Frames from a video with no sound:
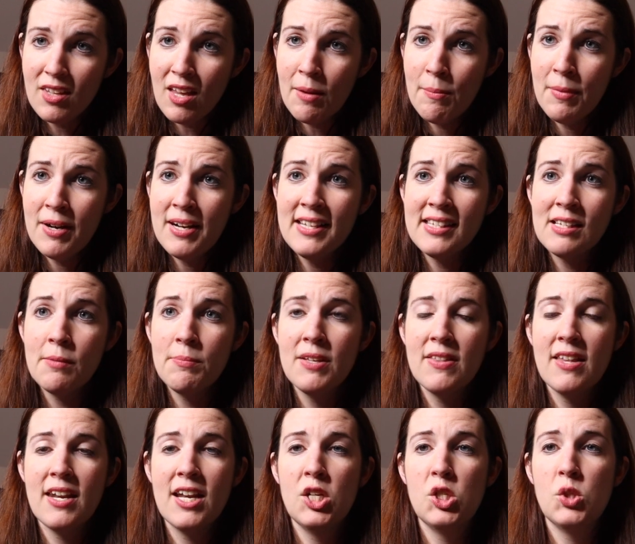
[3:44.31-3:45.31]
but it is
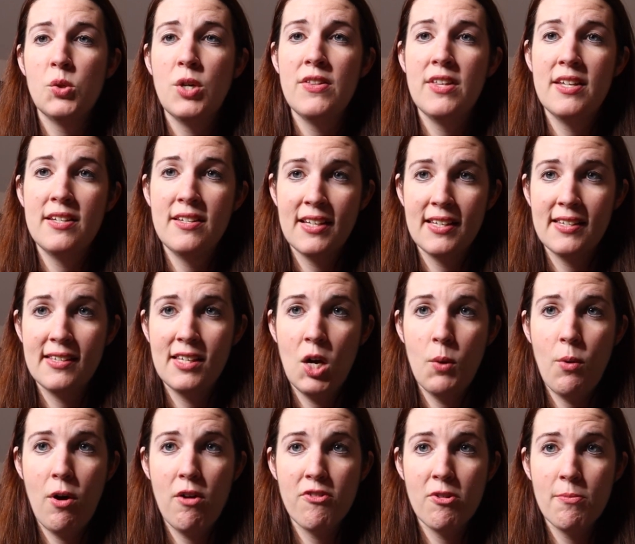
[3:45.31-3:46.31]
something that I enjoy that does
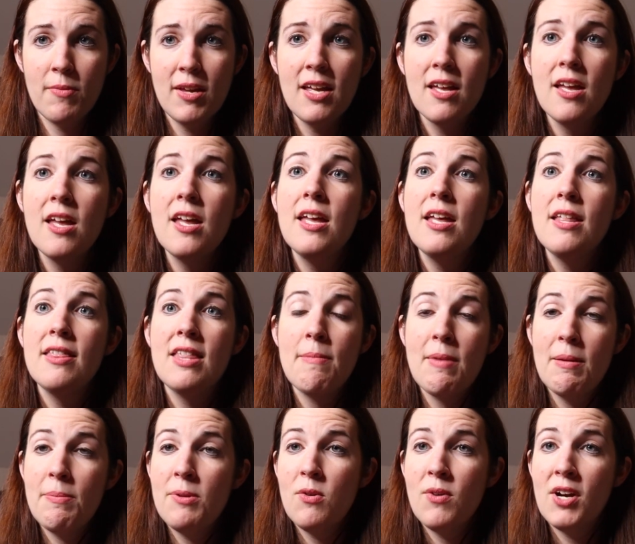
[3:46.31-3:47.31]
sell well for me that
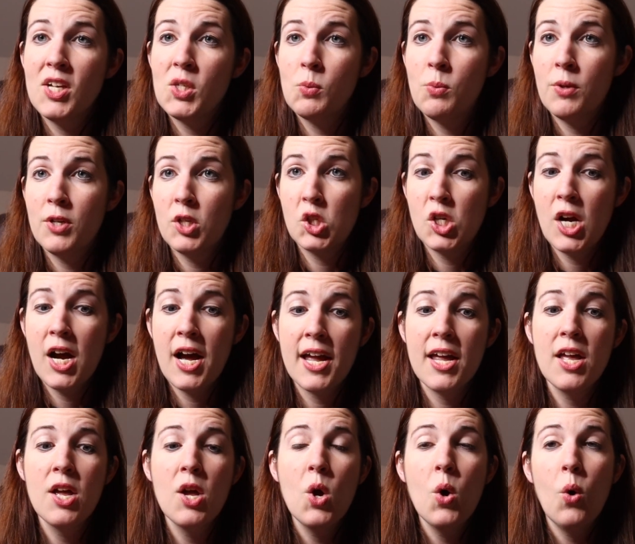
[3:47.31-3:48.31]
maybe you guys would want to try.